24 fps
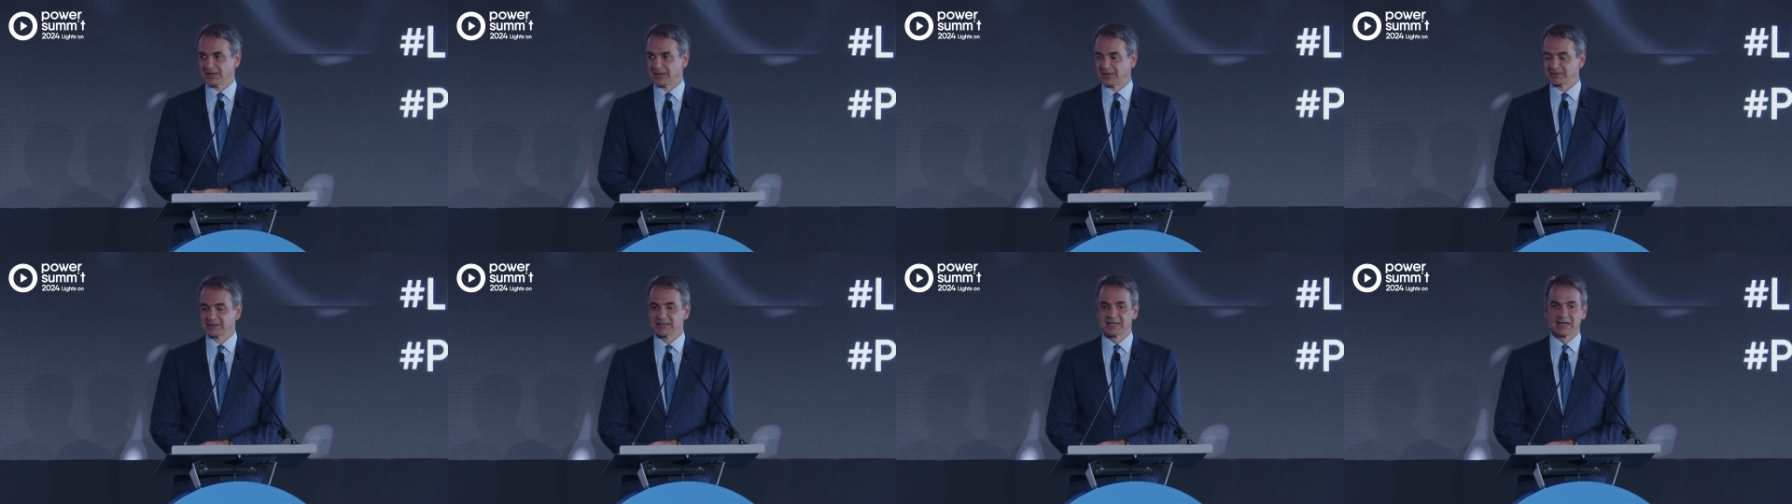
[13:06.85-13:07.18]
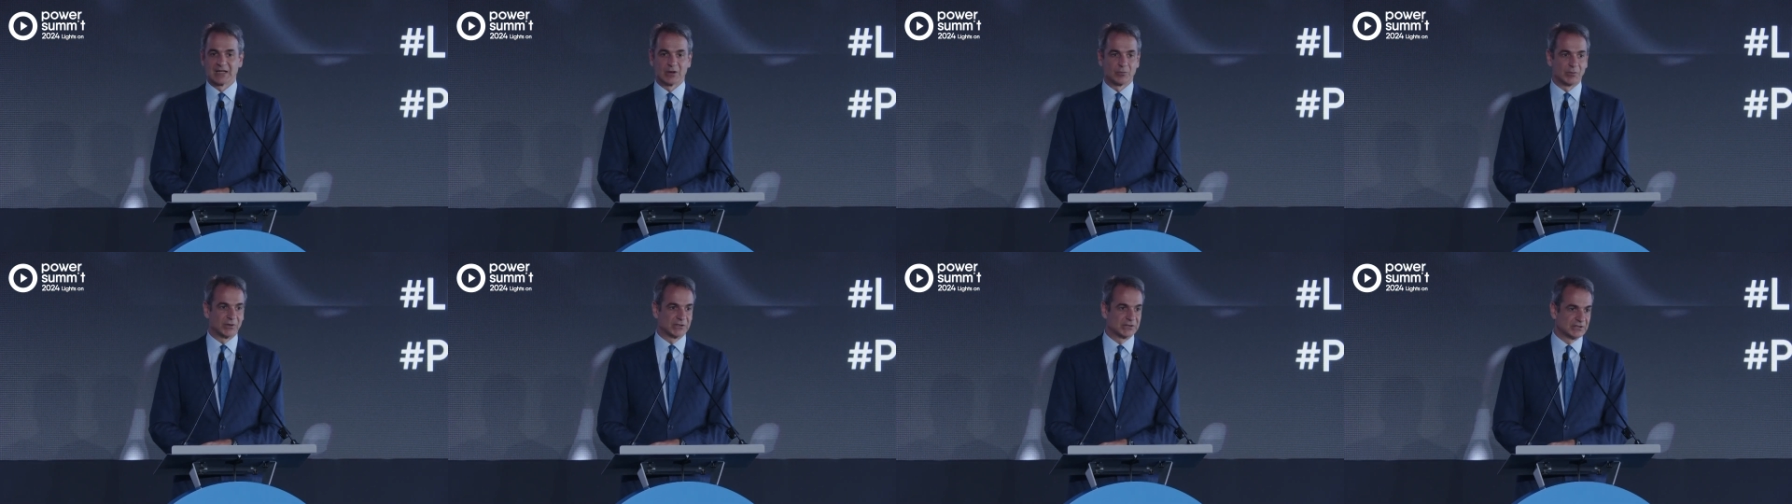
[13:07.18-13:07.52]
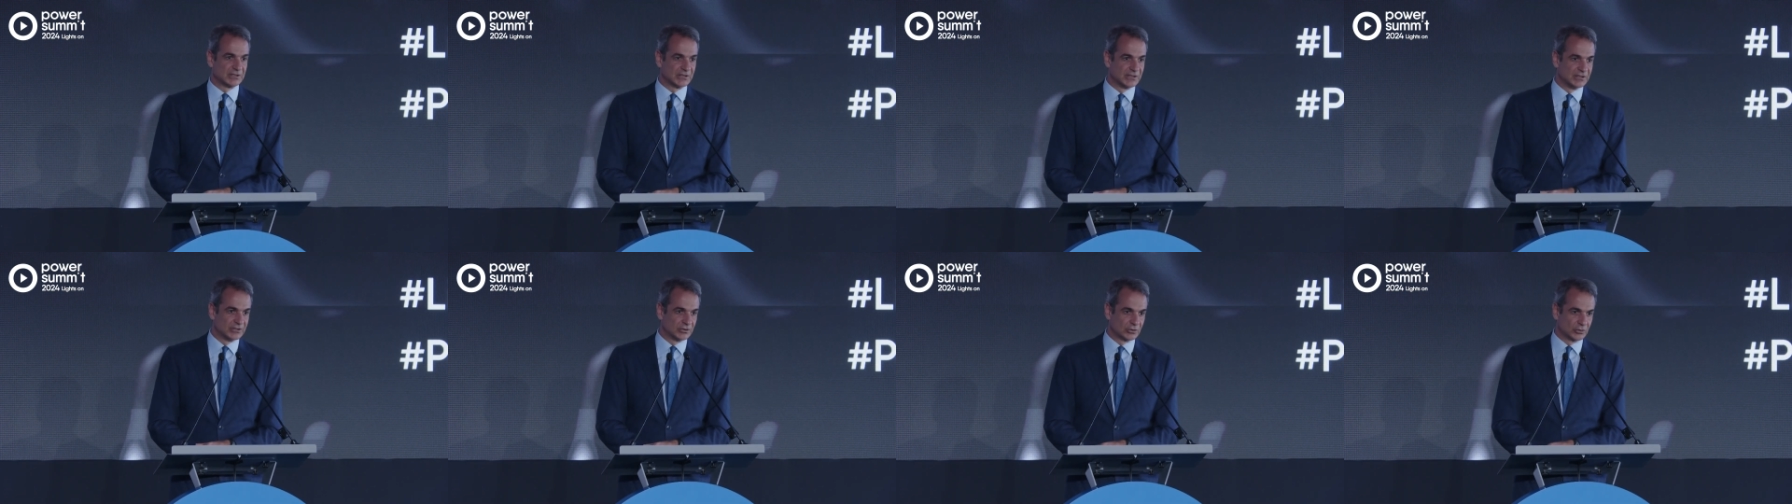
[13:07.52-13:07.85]
gigawatt
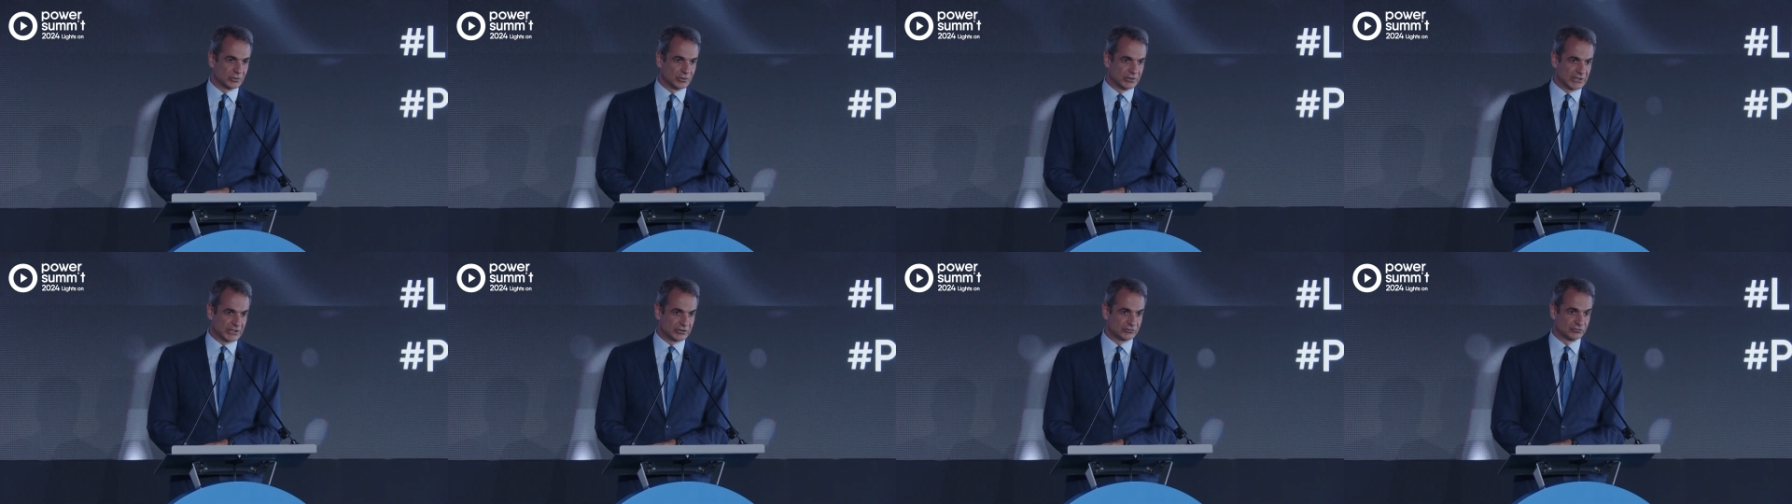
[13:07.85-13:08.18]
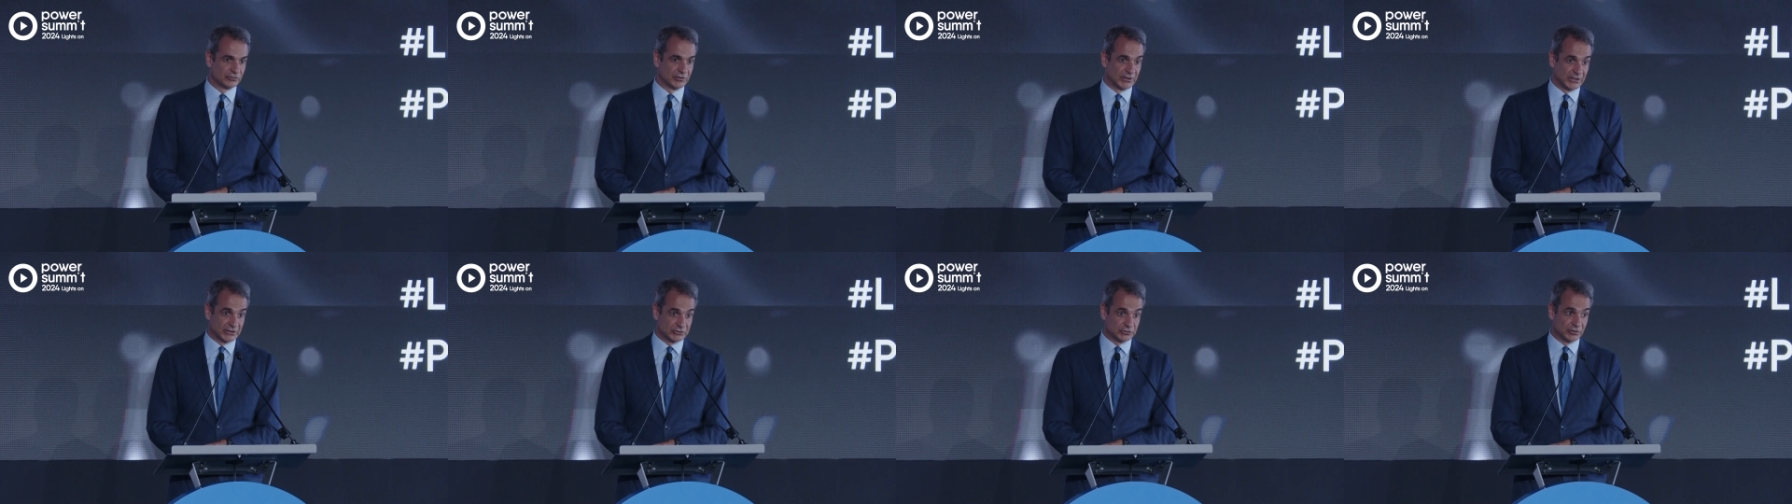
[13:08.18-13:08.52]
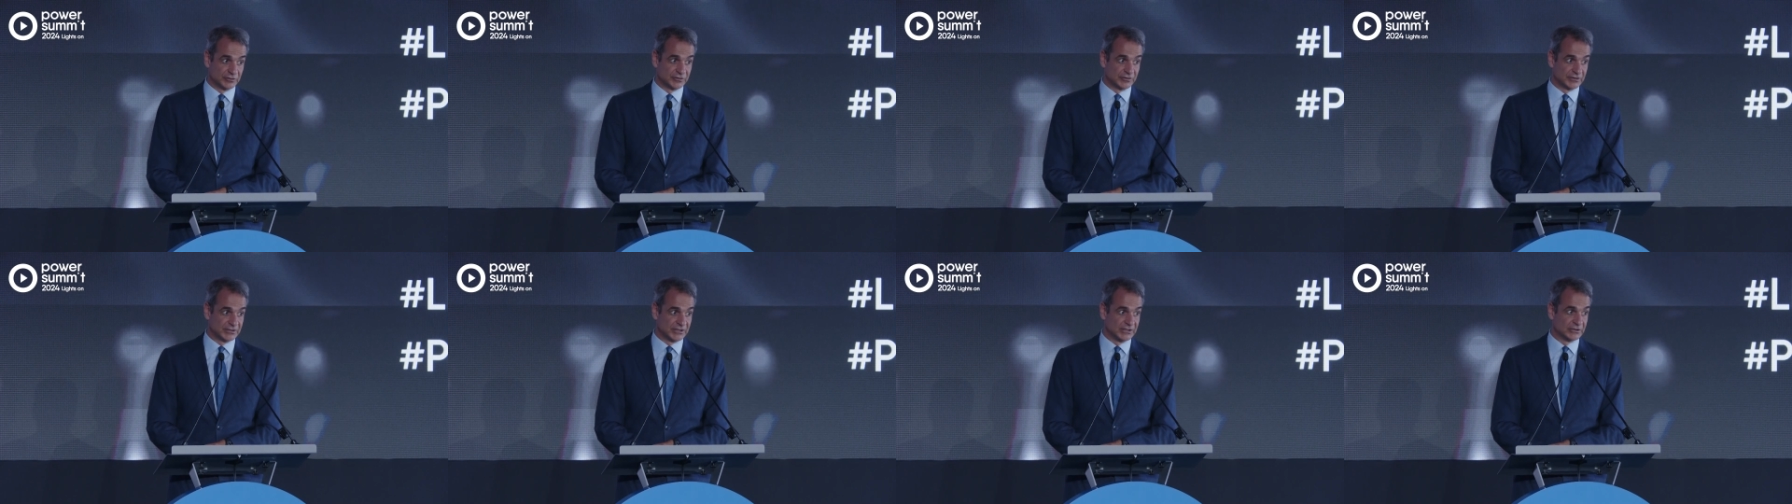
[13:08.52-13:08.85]
interconnection,
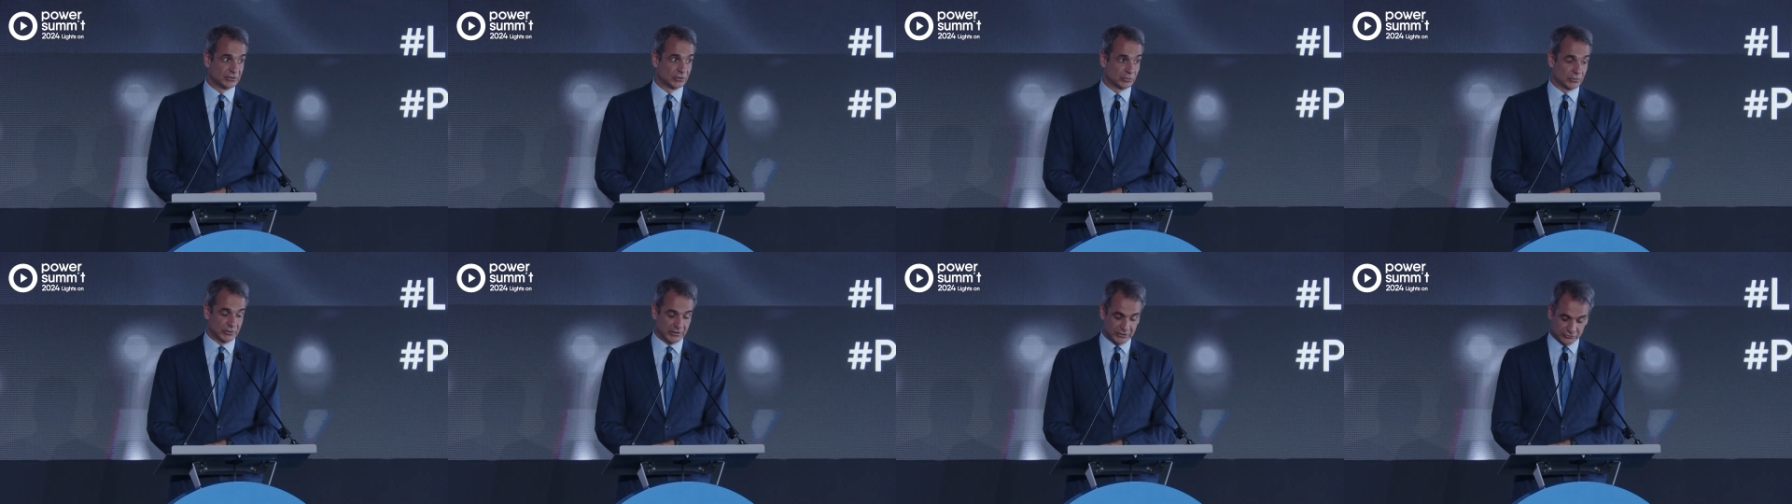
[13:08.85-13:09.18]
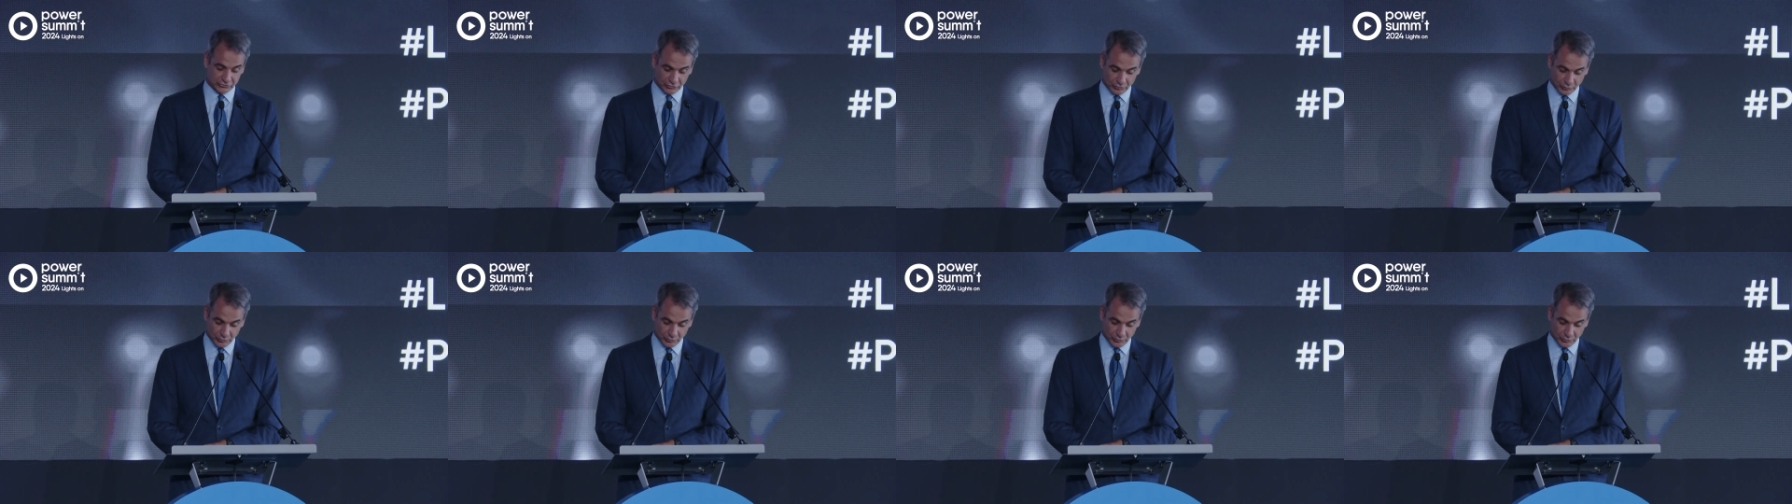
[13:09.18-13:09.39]
electricity interconnection